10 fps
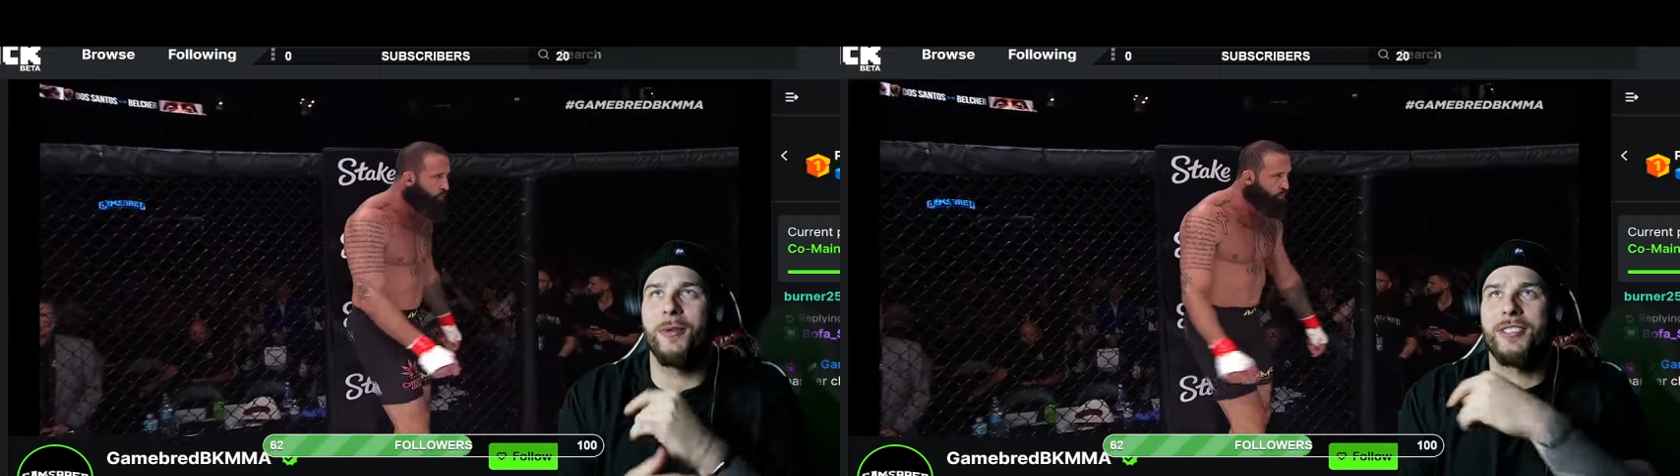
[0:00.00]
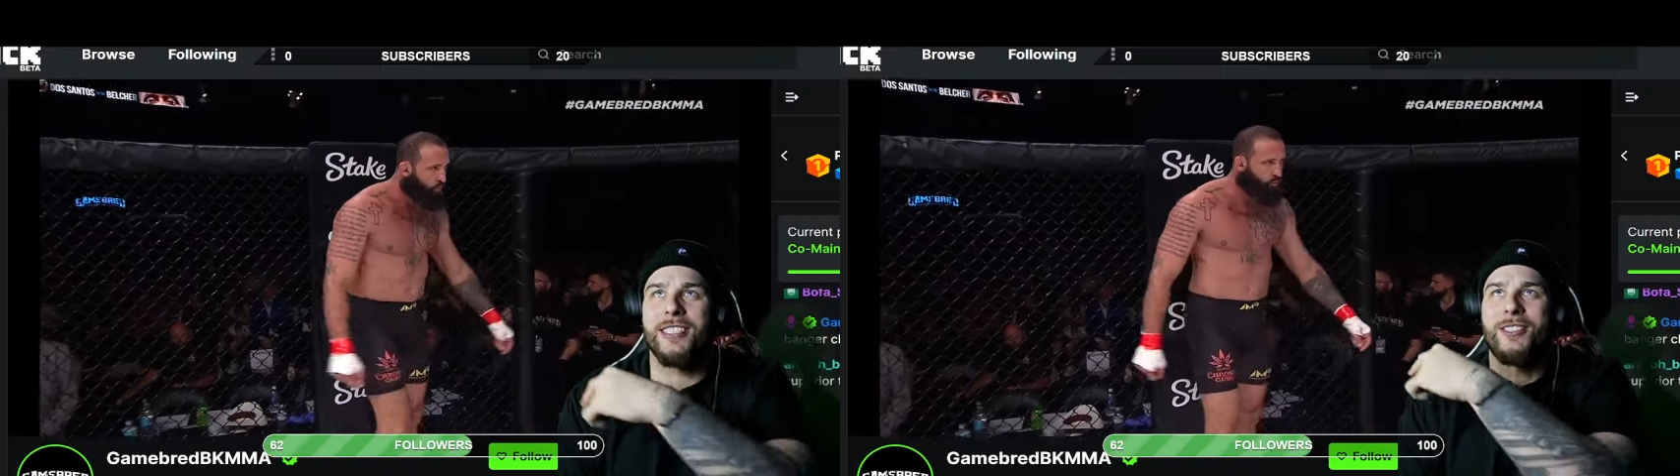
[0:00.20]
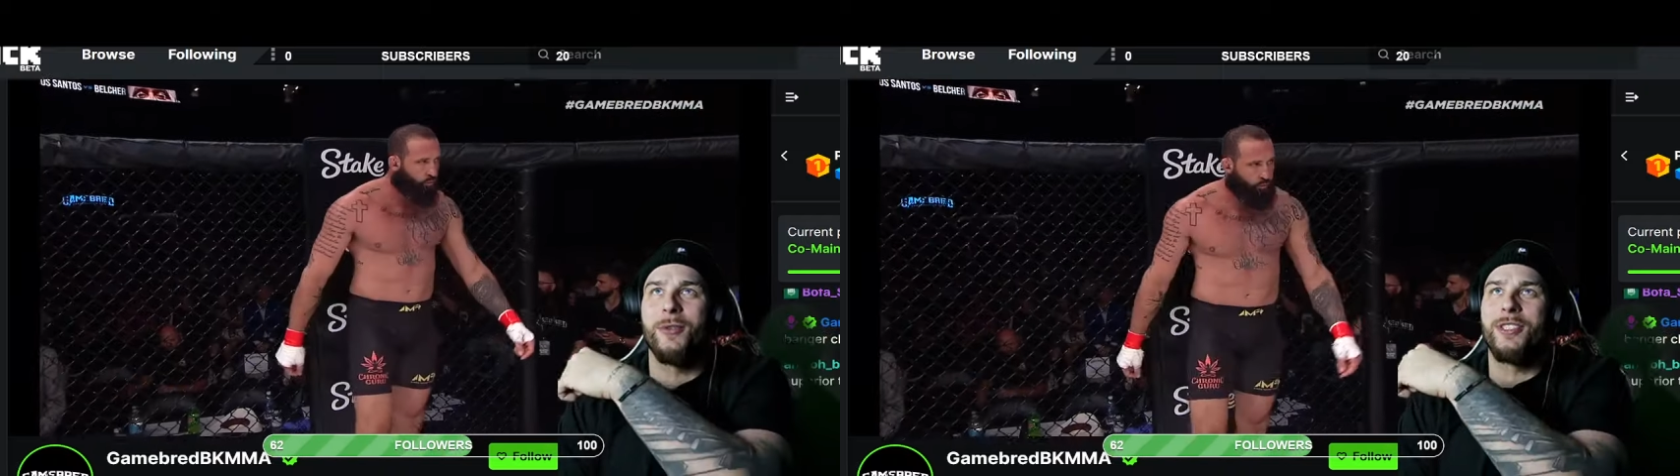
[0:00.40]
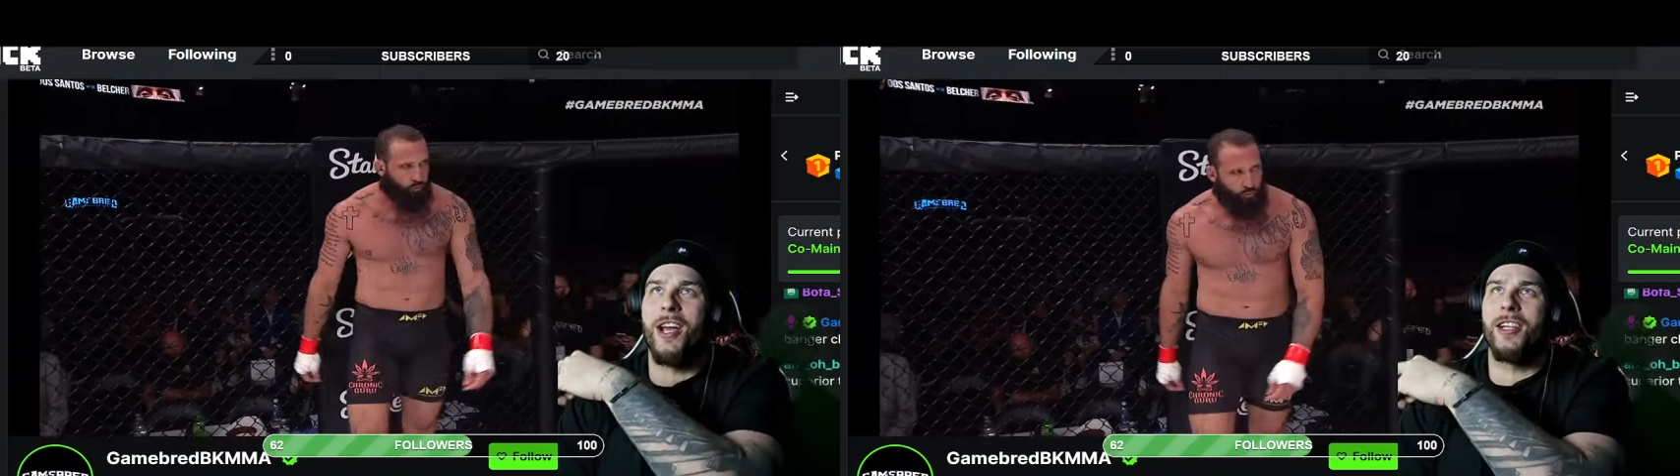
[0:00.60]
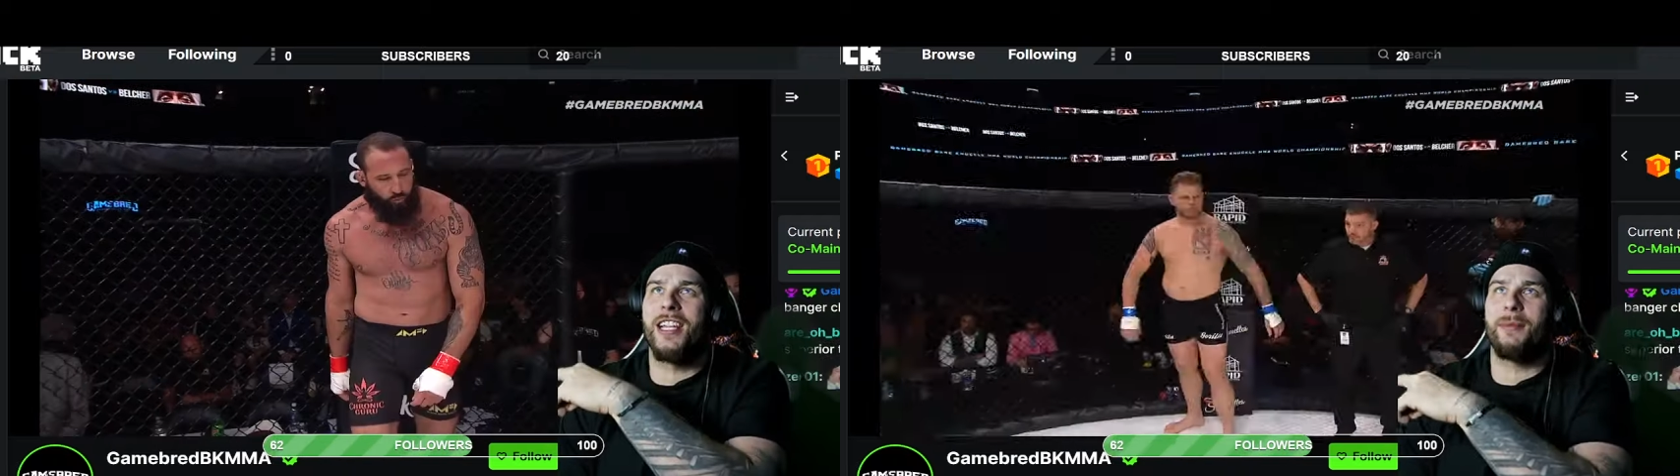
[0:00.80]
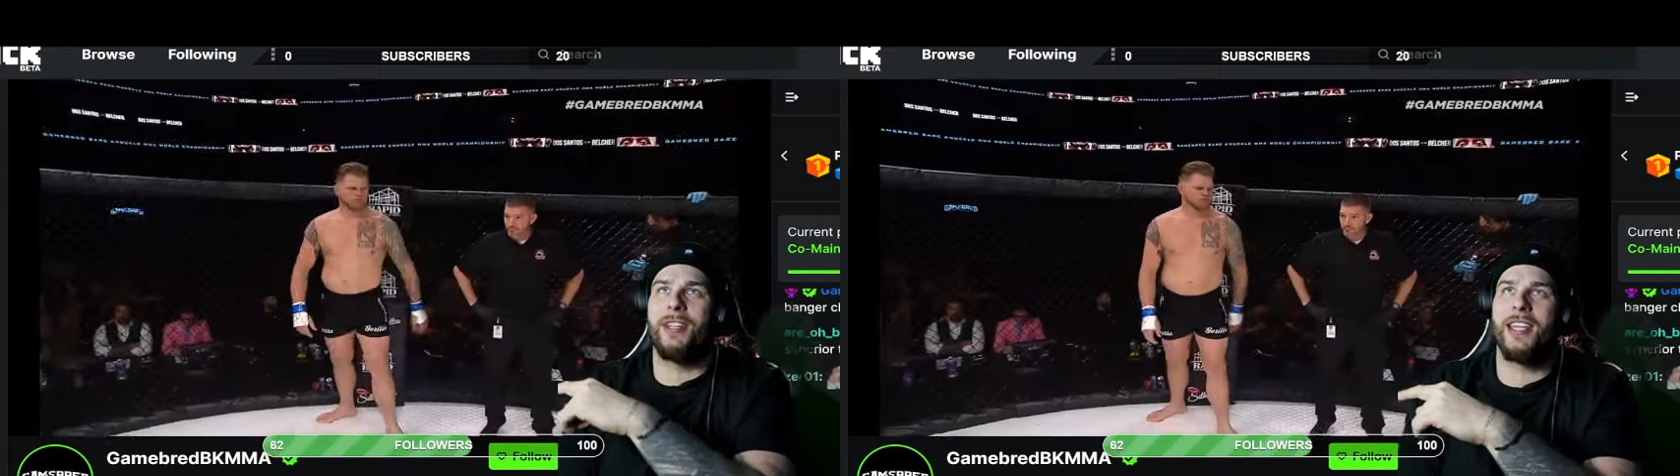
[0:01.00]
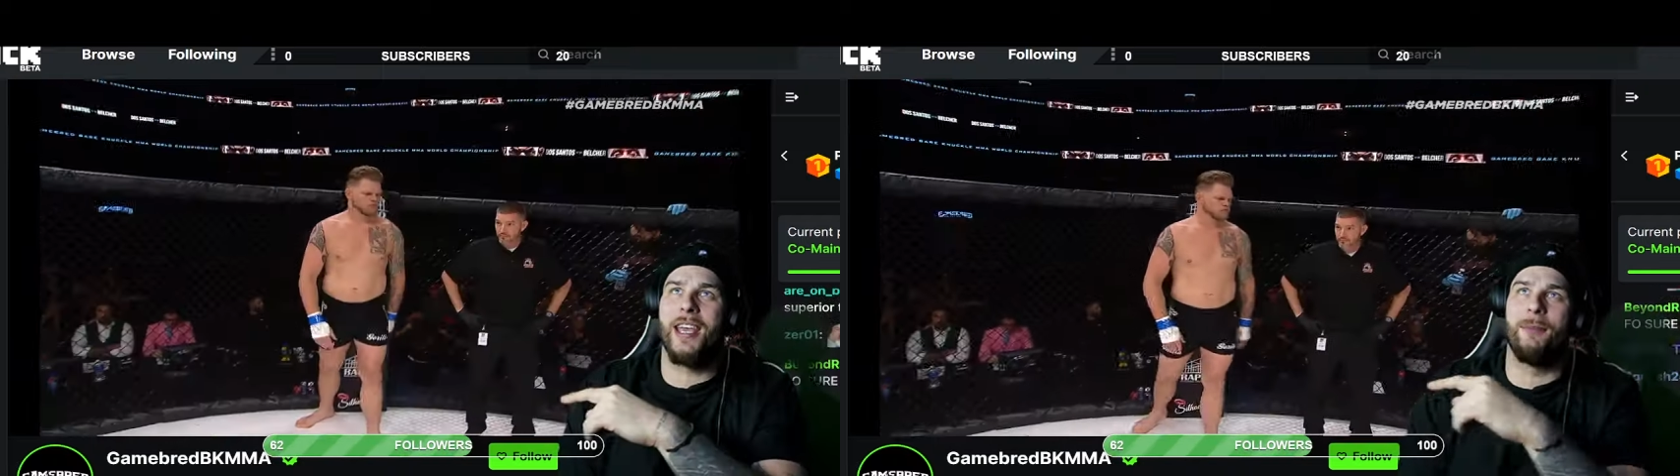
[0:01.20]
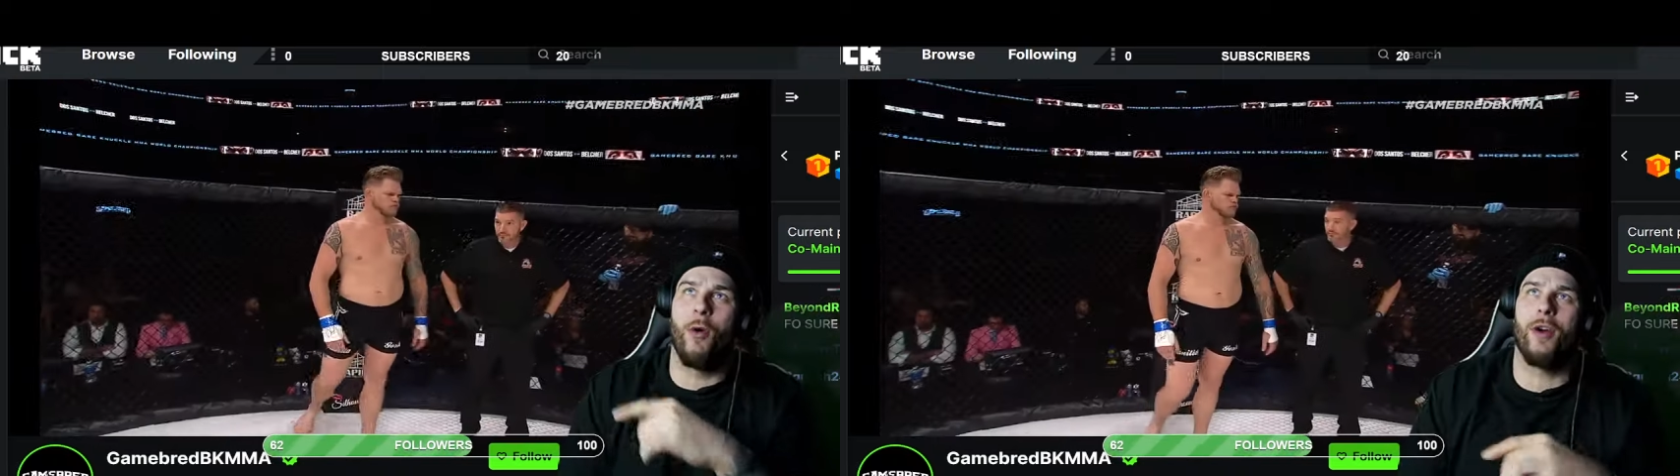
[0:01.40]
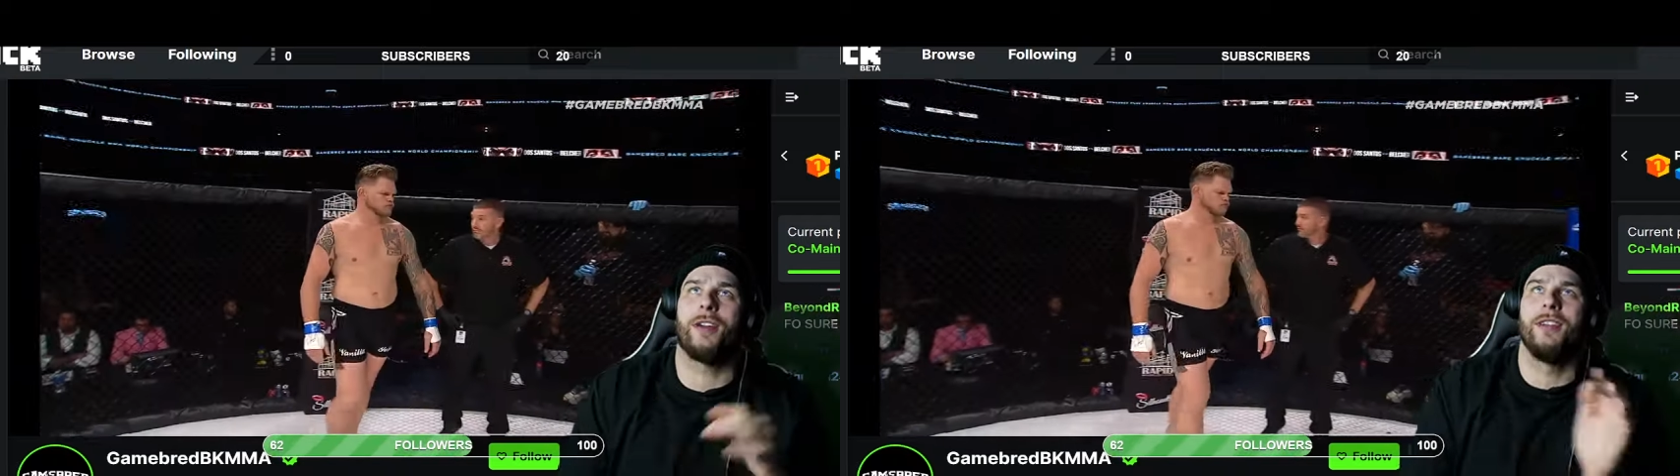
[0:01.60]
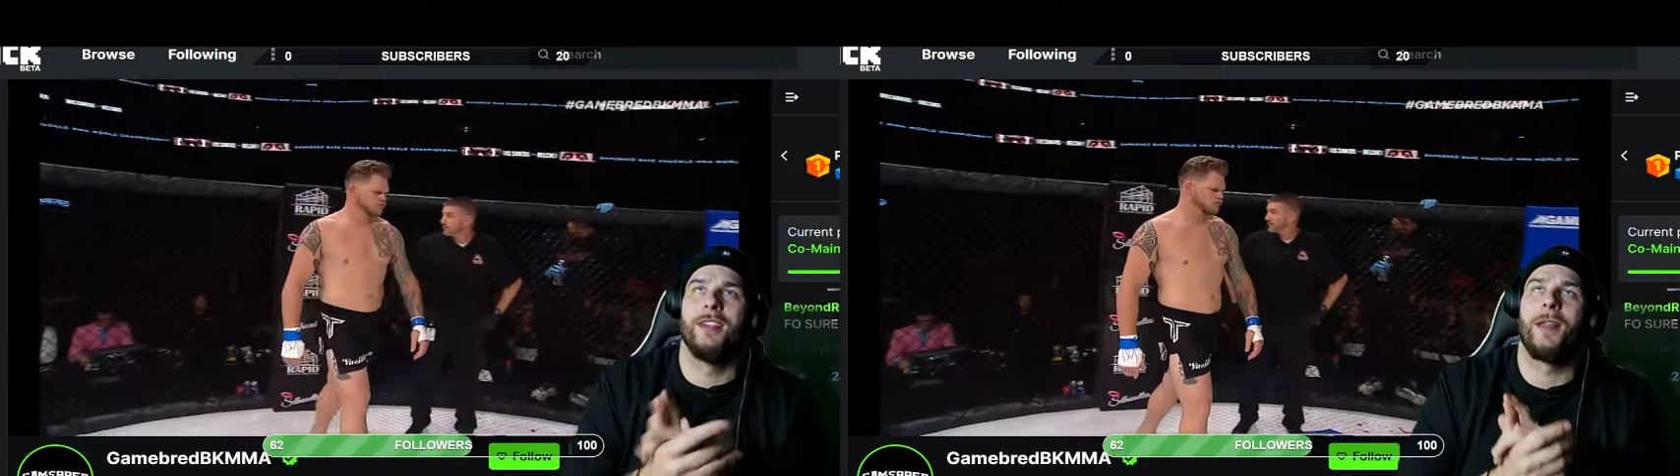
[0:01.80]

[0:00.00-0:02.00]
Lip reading: 62 is y'all lit. We need to get more.